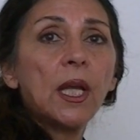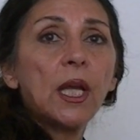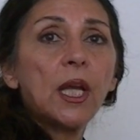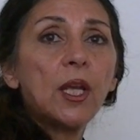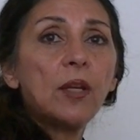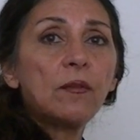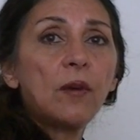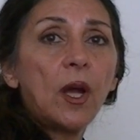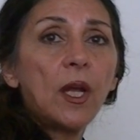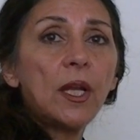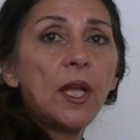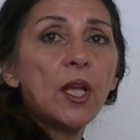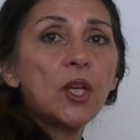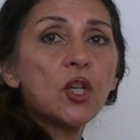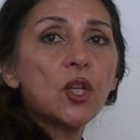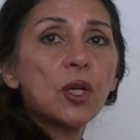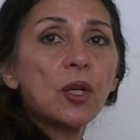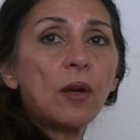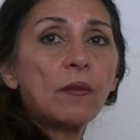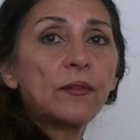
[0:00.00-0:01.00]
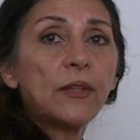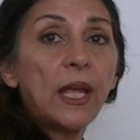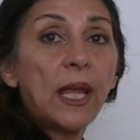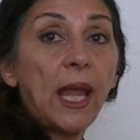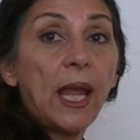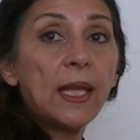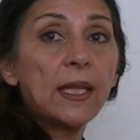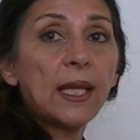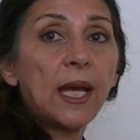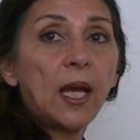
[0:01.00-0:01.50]
in violation of the
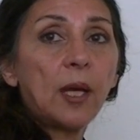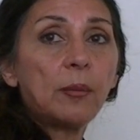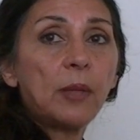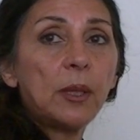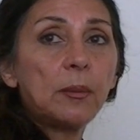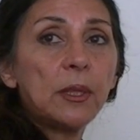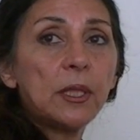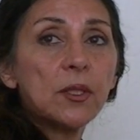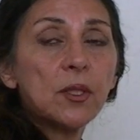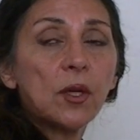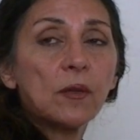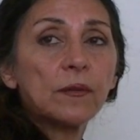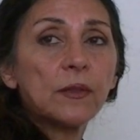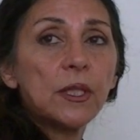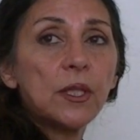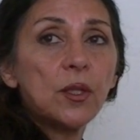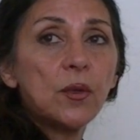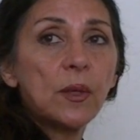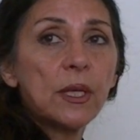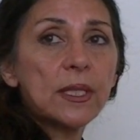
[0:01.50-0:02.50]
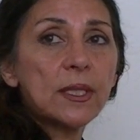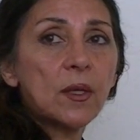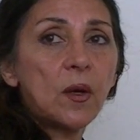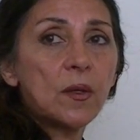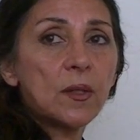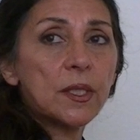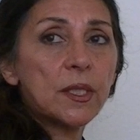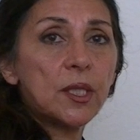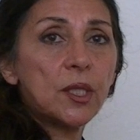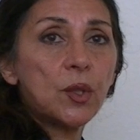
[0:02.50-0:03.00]
8th Amendment of the U.S.
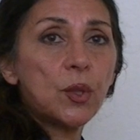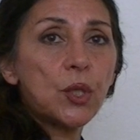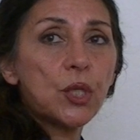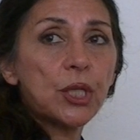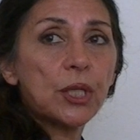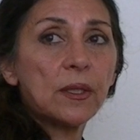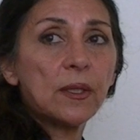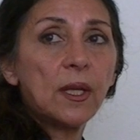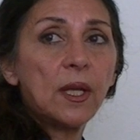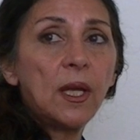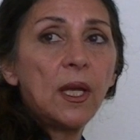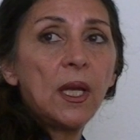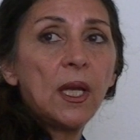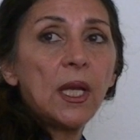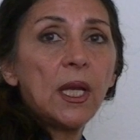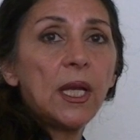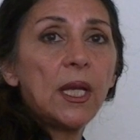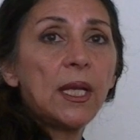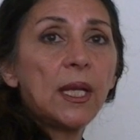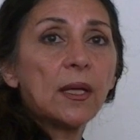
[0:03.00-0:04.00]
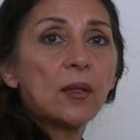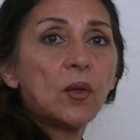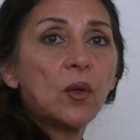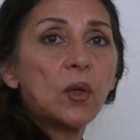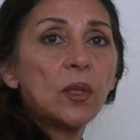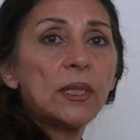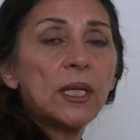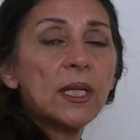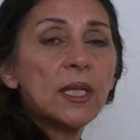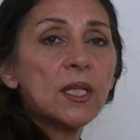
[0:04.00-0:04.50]
Constitution. In
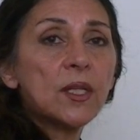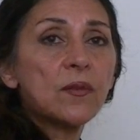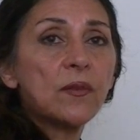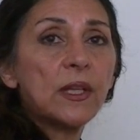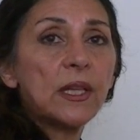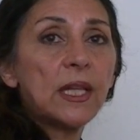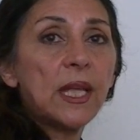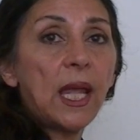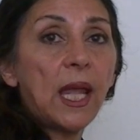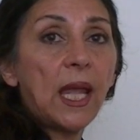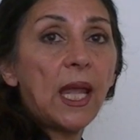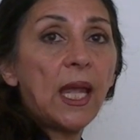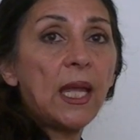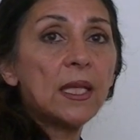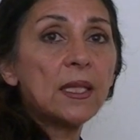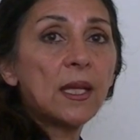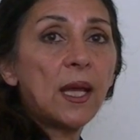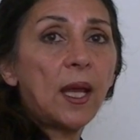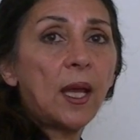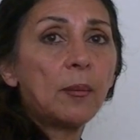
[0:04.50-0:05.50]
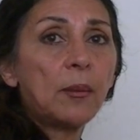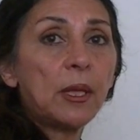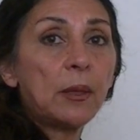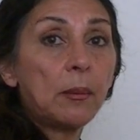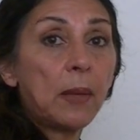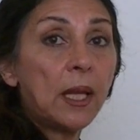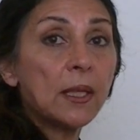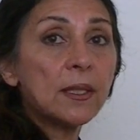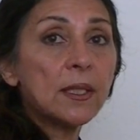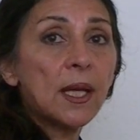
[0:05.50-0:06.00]
accordance with the 8th
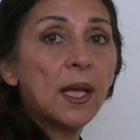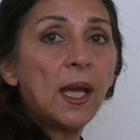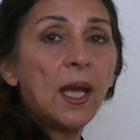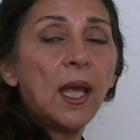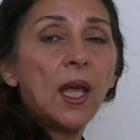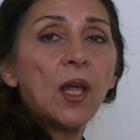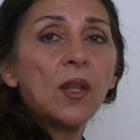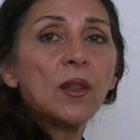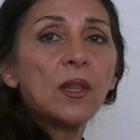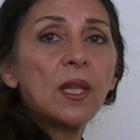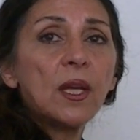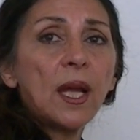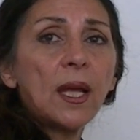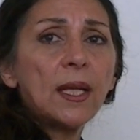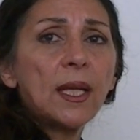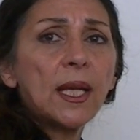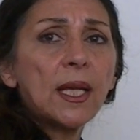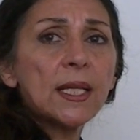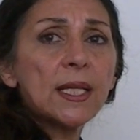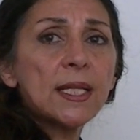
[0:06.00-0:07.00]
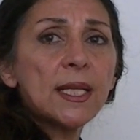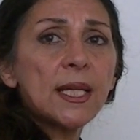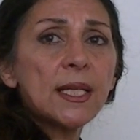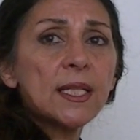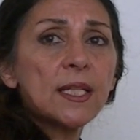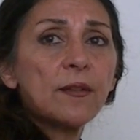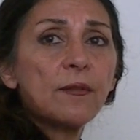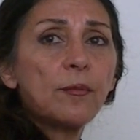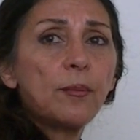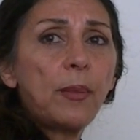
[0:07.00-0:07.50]
Amendment, the
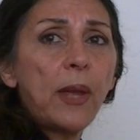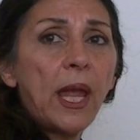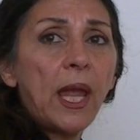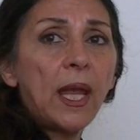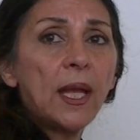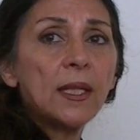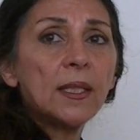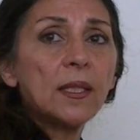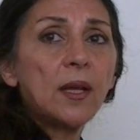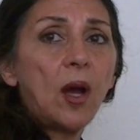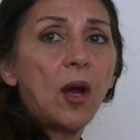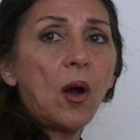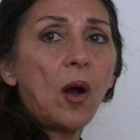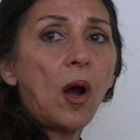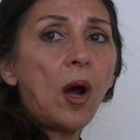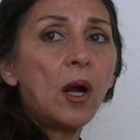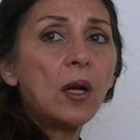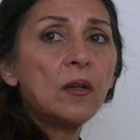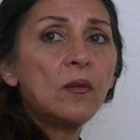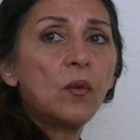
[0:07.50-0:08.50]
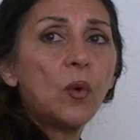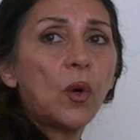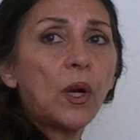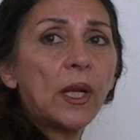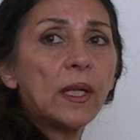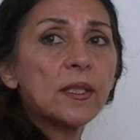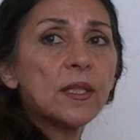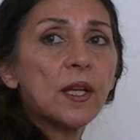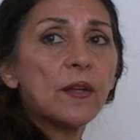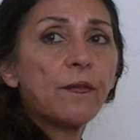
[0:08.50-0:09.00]
excessive bail,
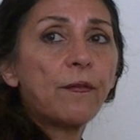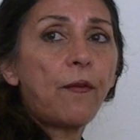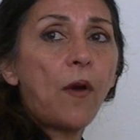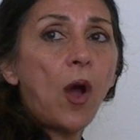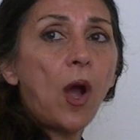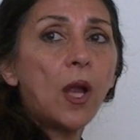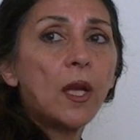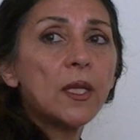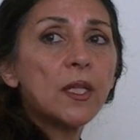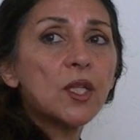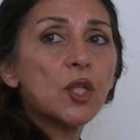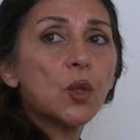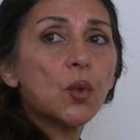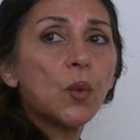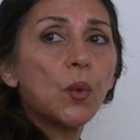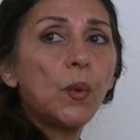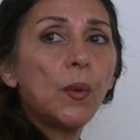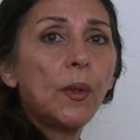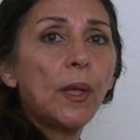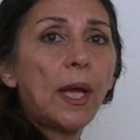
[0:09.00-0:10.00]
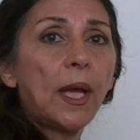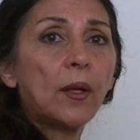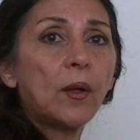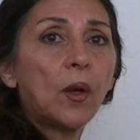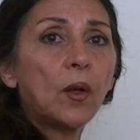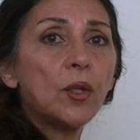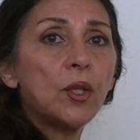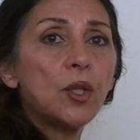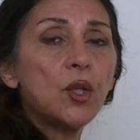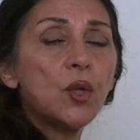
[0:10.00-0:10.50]
unwarranted fines, cruel and
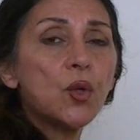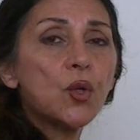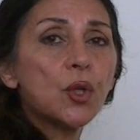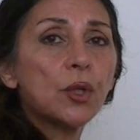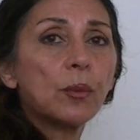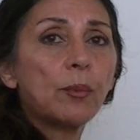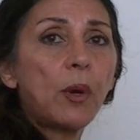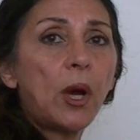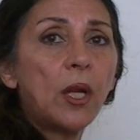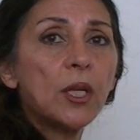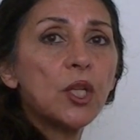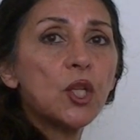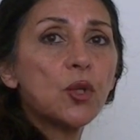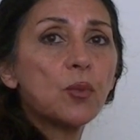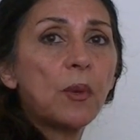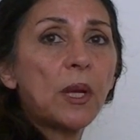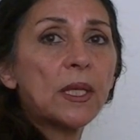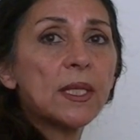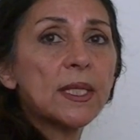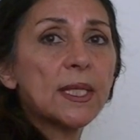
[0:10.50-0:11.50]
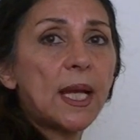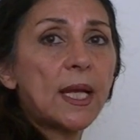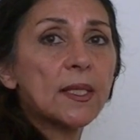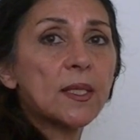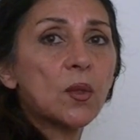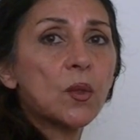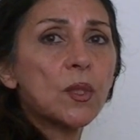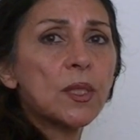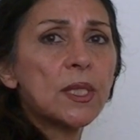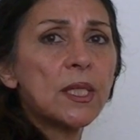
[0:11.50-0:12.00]
unusual punishments
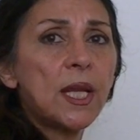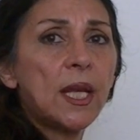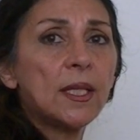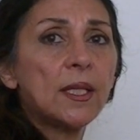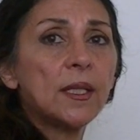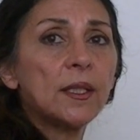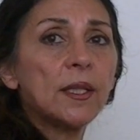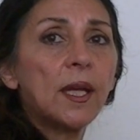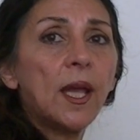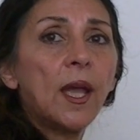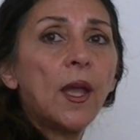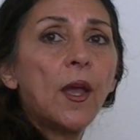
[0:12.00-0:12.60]
associated